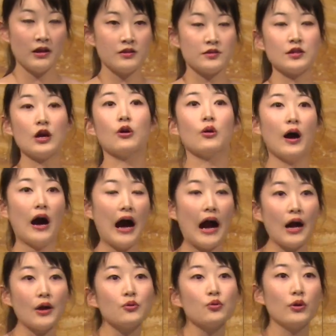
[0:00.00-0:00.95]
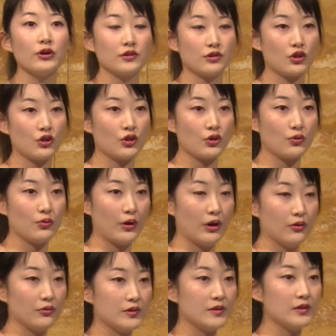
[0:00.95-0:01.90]
So I was
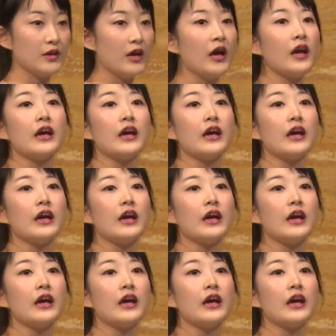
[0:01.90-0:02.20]
curious,